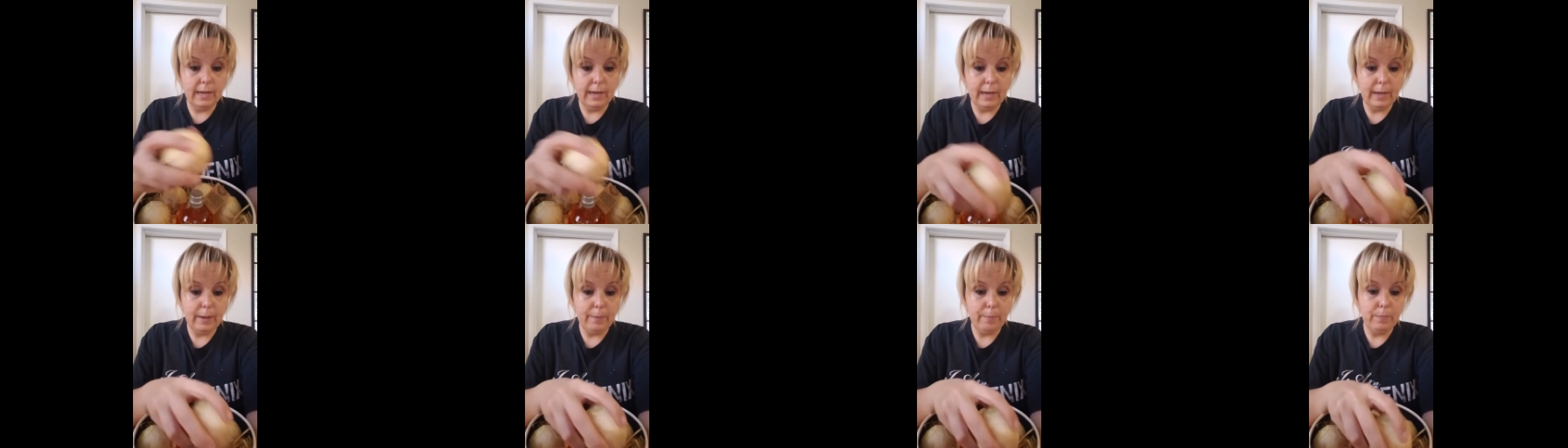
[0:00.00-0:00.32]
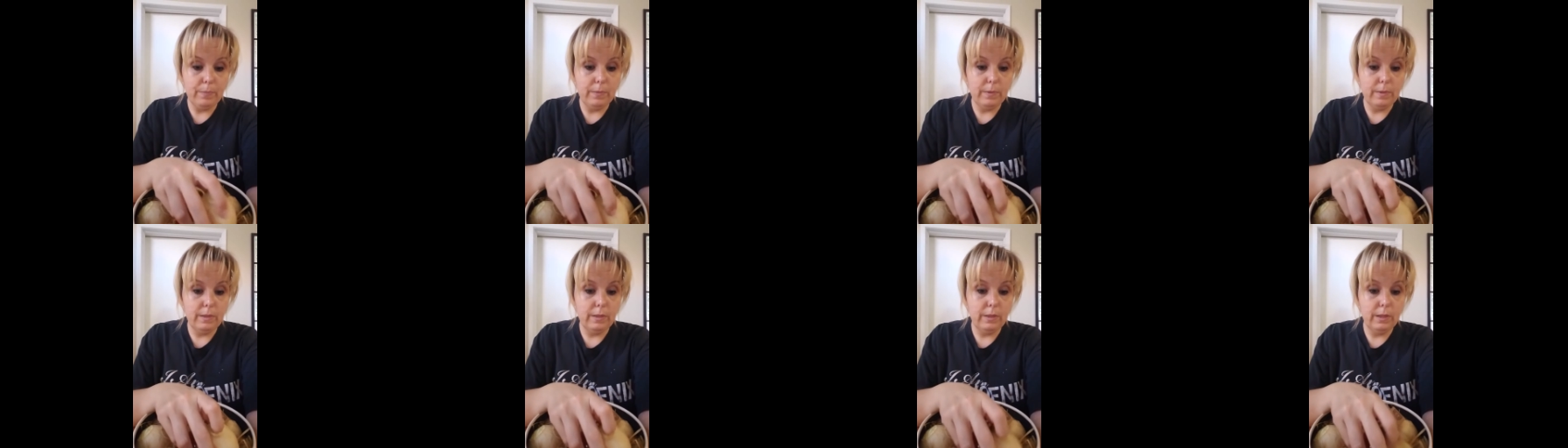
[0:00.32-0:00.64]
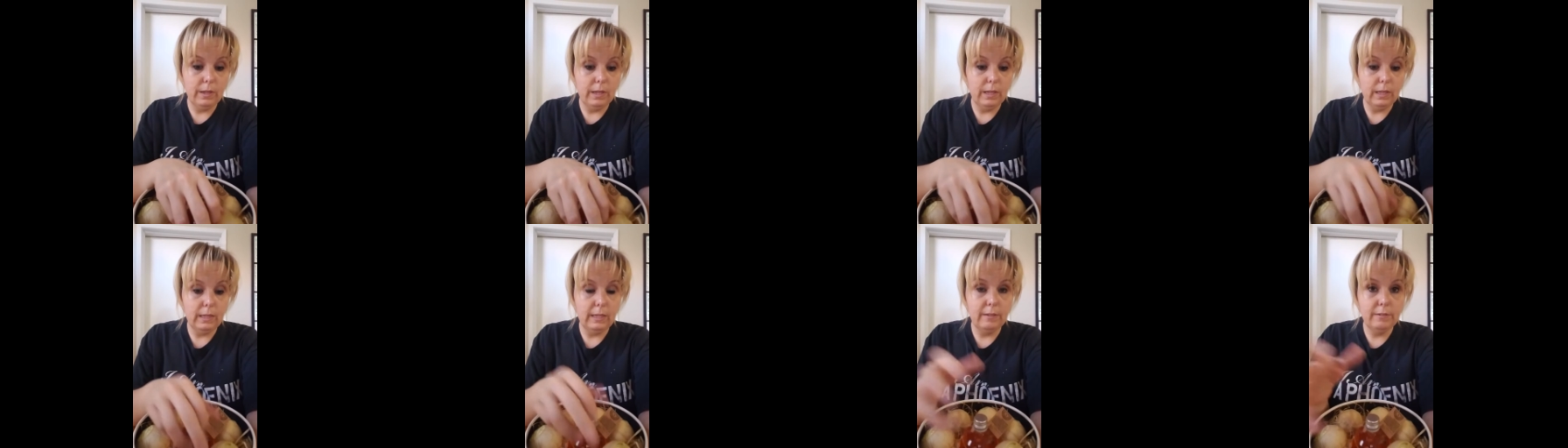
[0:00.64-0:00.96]
Um,
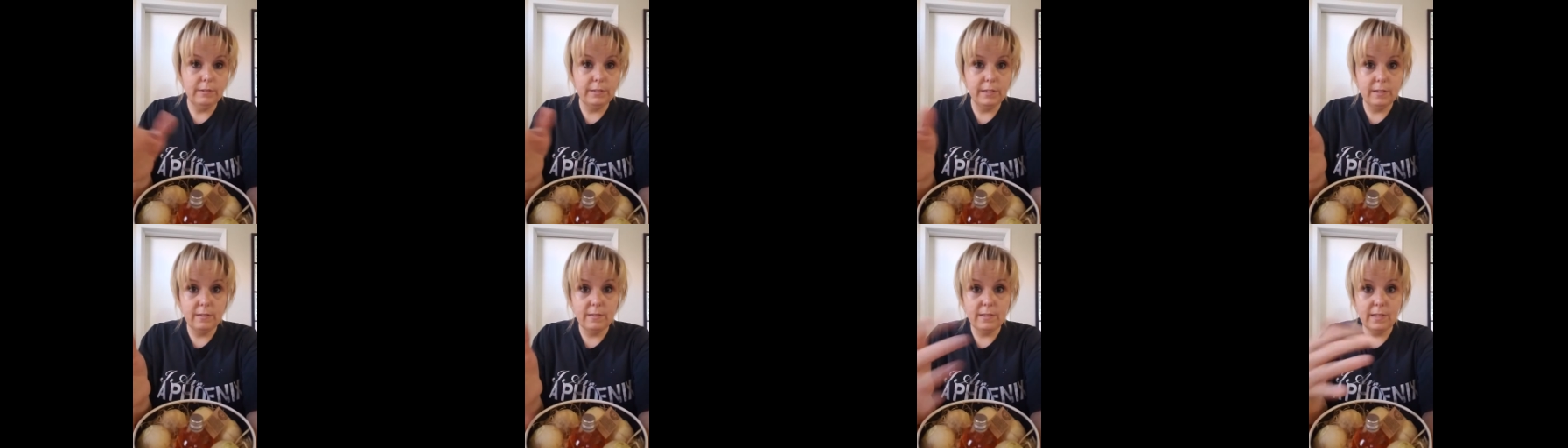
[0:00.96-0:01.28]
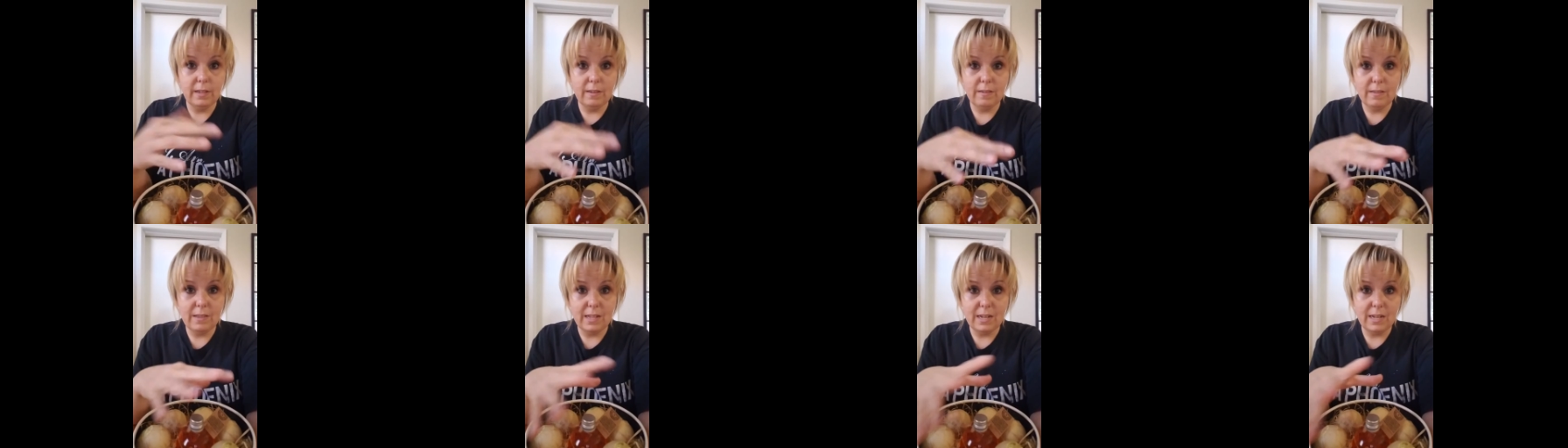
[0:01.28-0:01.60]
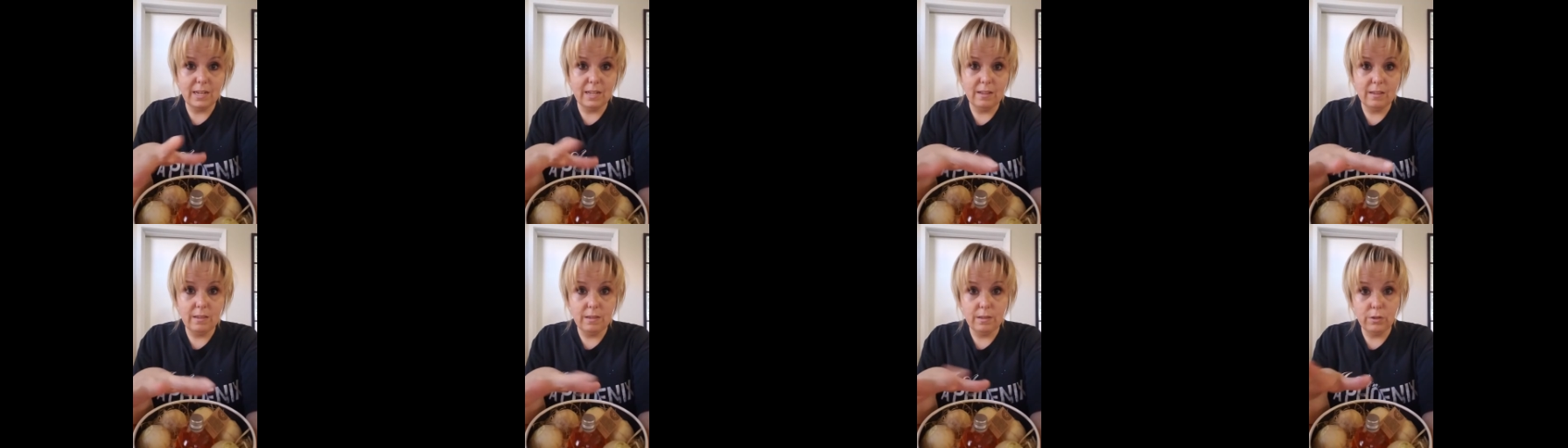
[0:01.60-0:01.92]
the listing says
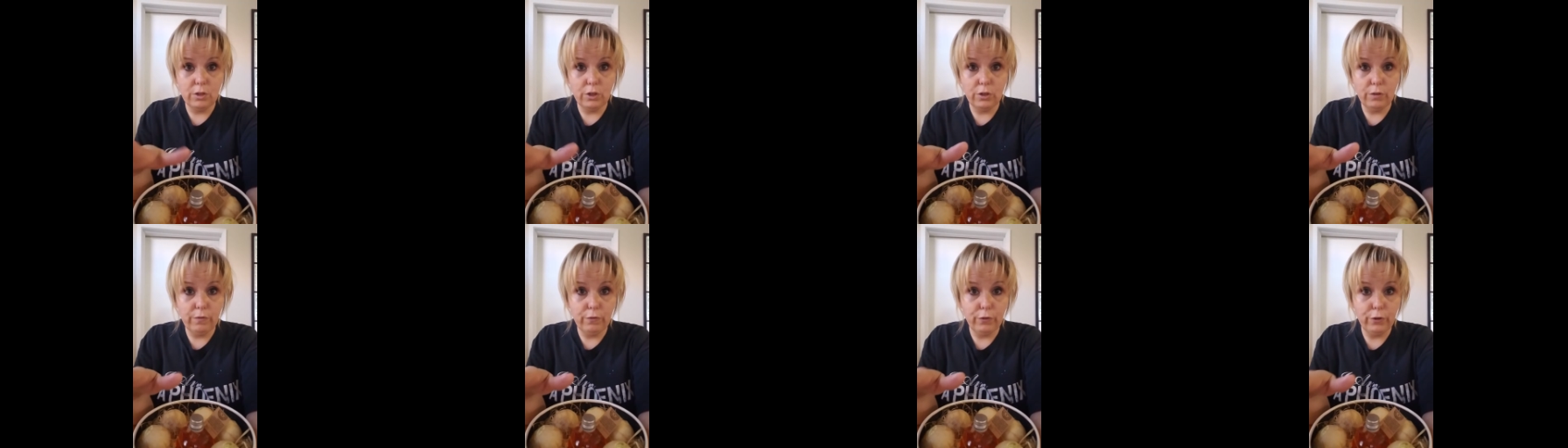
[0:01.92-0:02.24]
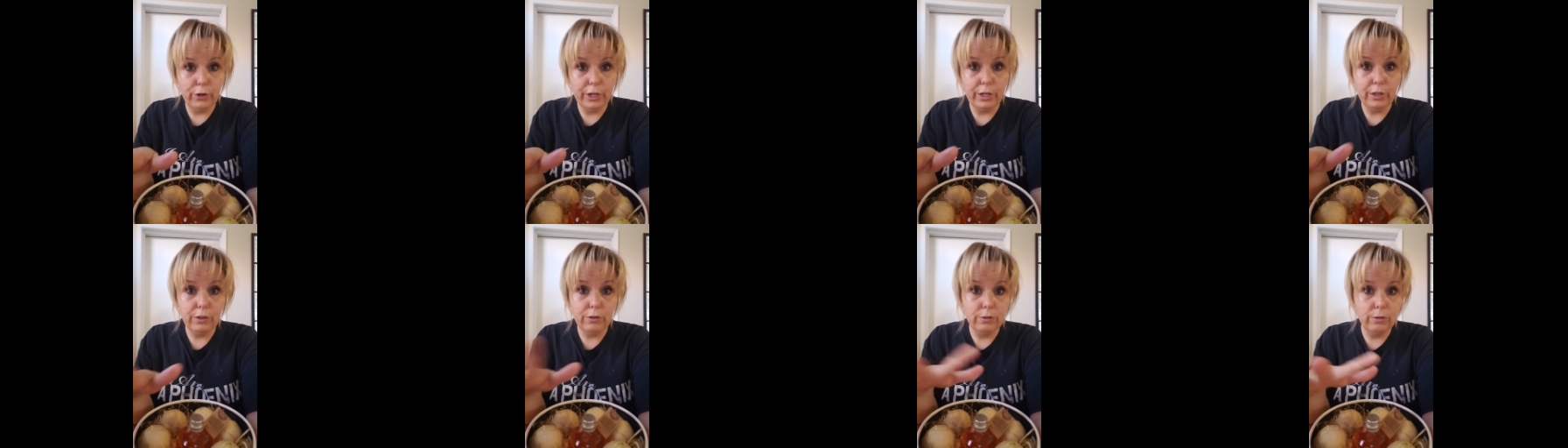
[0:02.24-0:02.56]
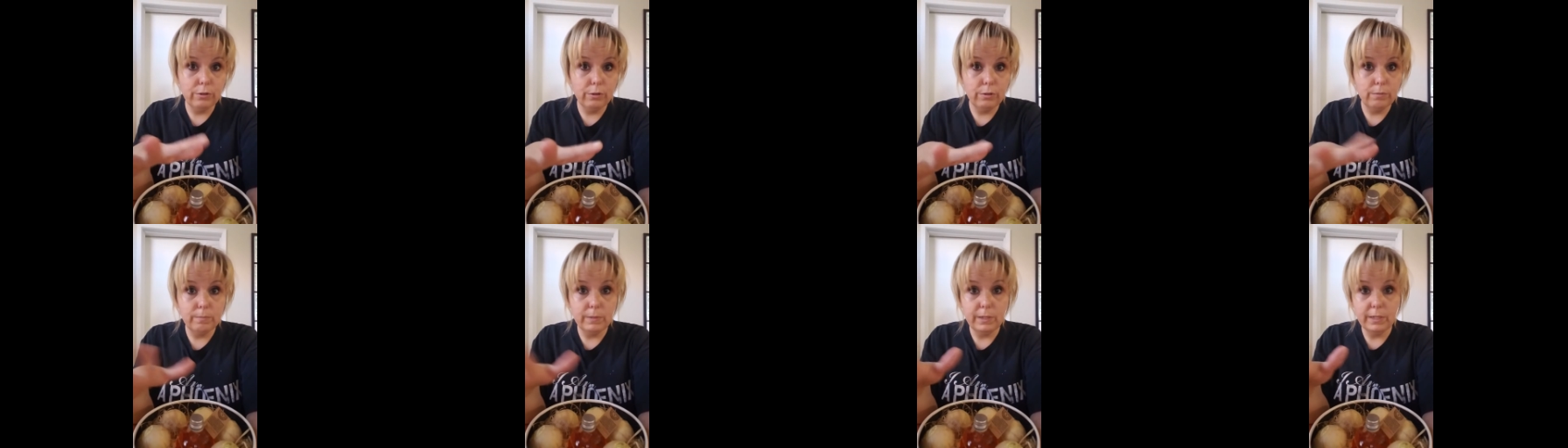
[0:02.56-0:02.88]
that it's good for either,